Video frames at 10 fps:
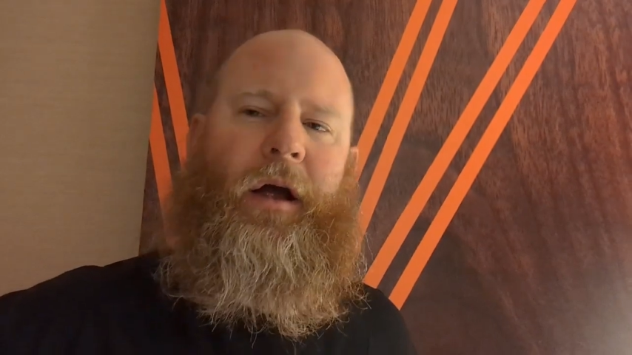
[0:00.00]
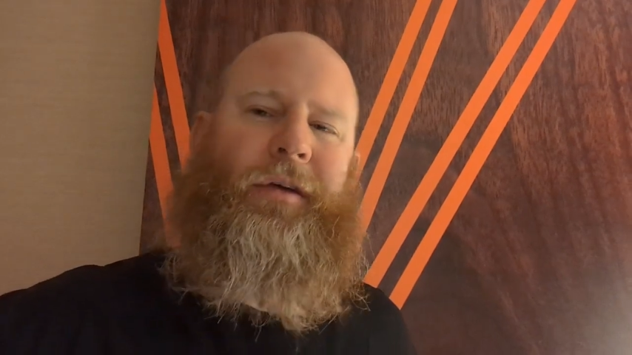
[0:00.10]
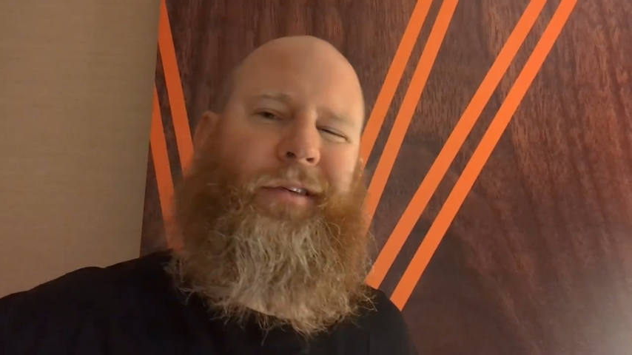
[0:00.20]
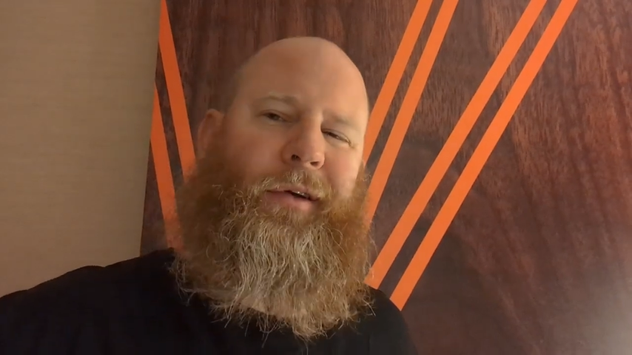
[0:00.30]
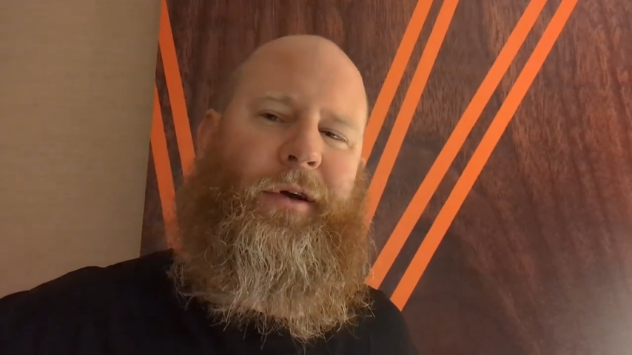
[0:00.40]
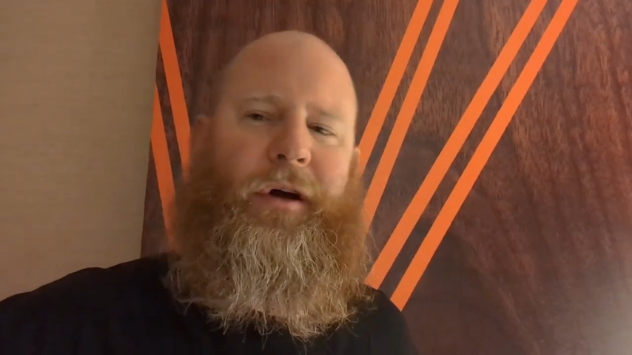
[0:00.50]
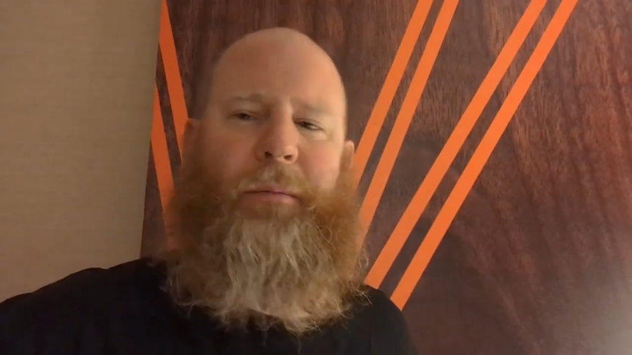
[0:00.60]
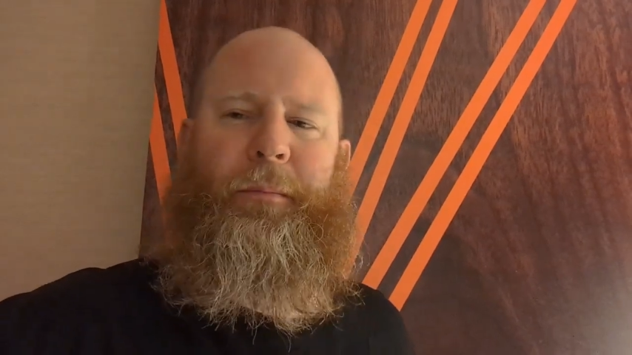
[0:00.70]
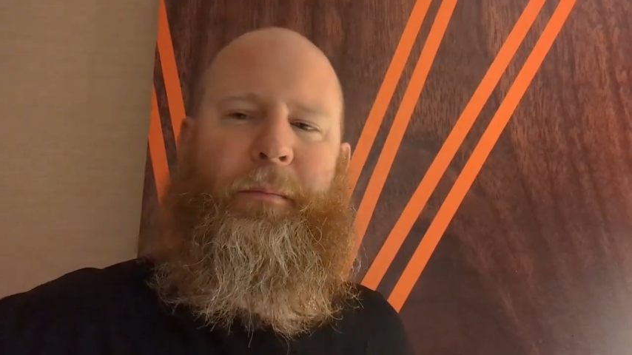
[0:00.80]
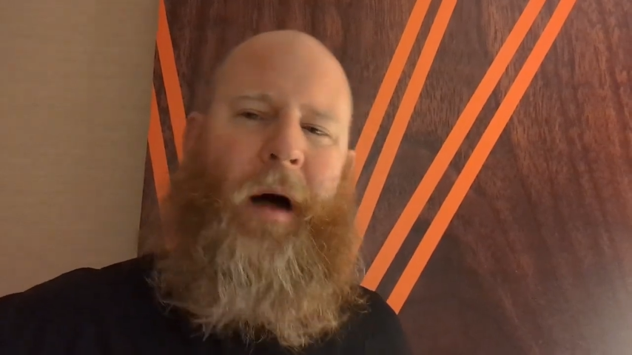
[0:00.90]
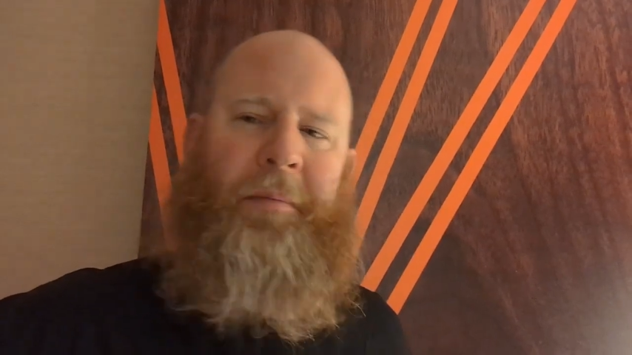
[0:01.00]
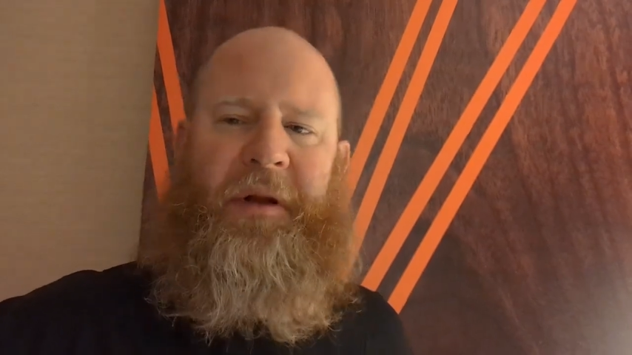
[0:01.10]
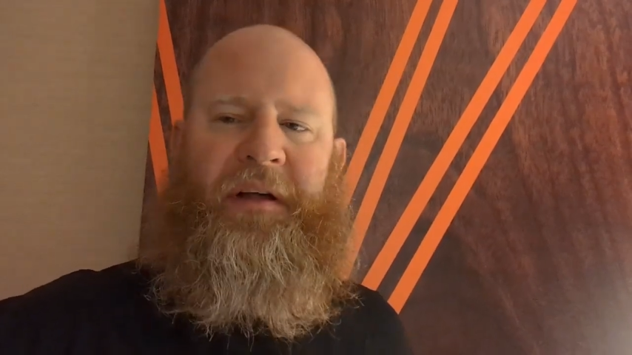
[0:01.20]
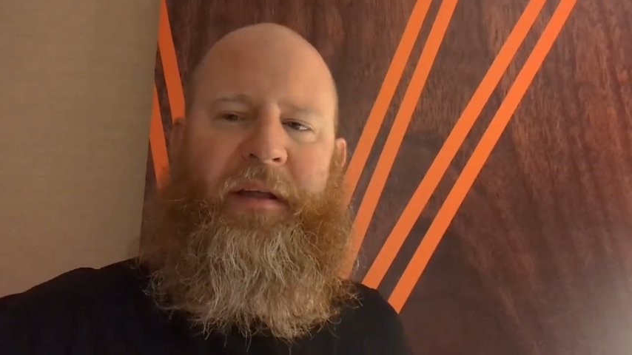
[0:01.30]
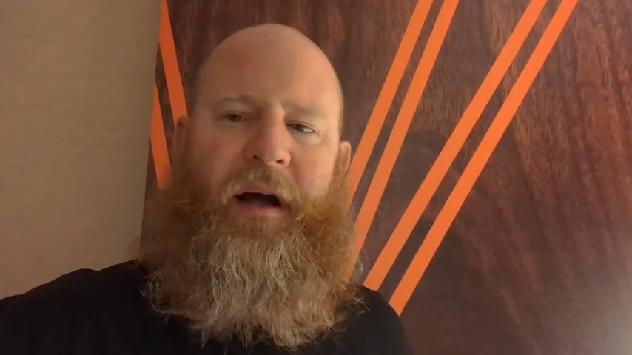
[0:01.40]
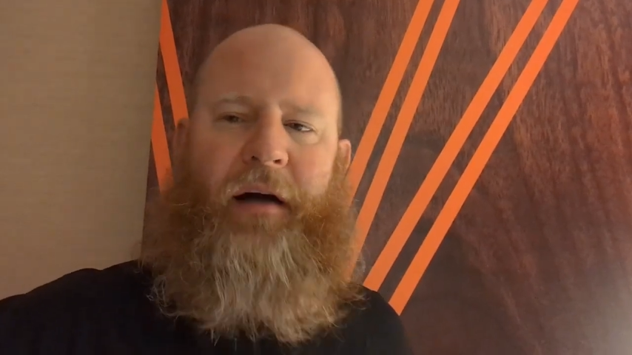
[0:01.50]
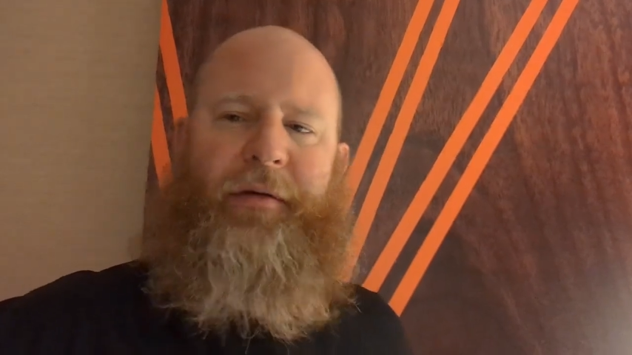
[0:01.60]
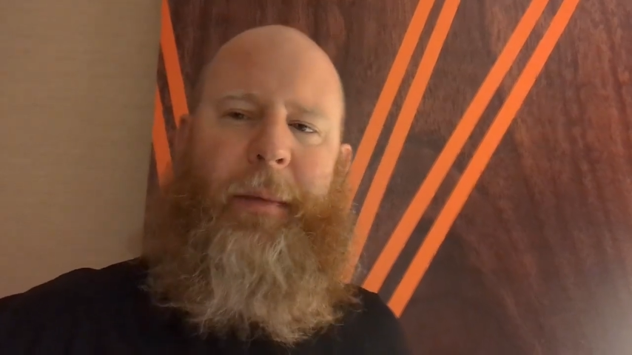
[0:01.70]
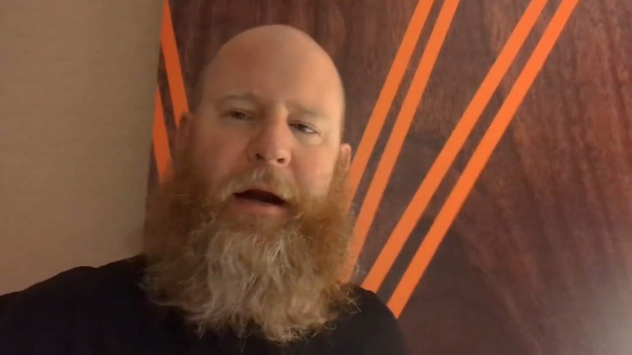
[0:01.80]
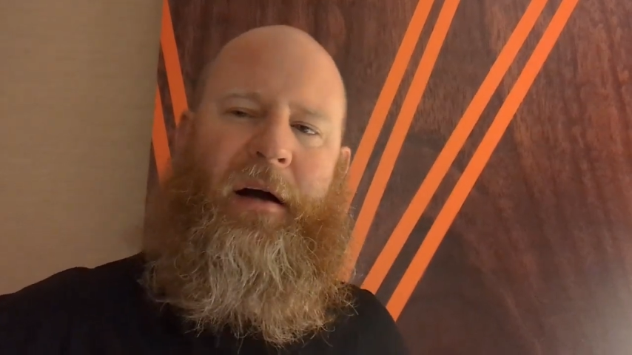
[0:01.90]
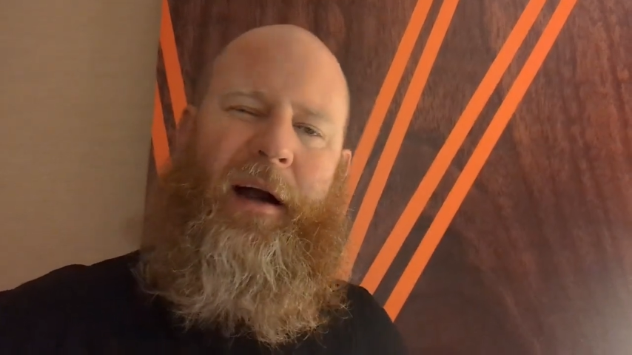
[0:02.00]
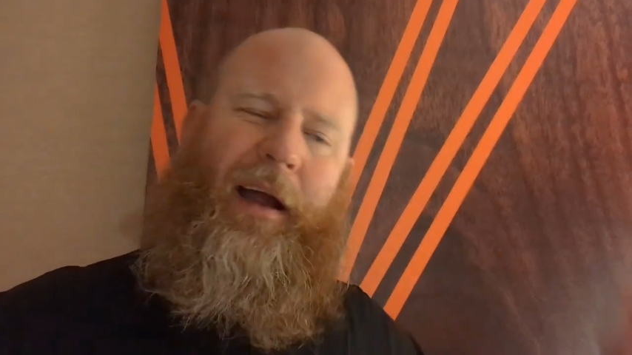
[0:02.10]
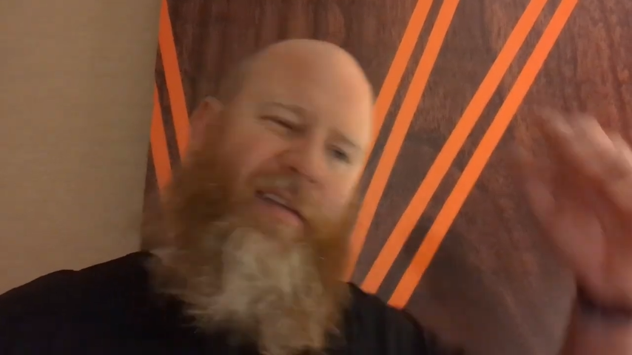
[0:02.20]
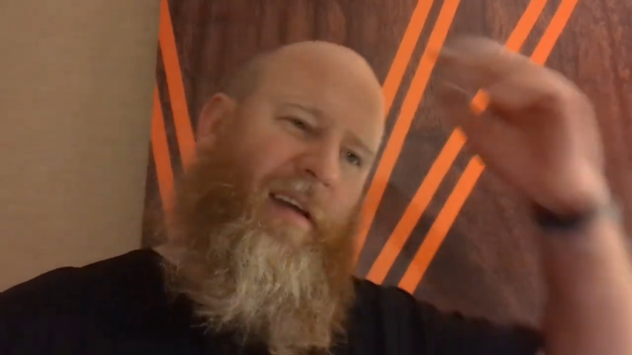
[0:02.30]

So you could unplug the coffee maker, I guess,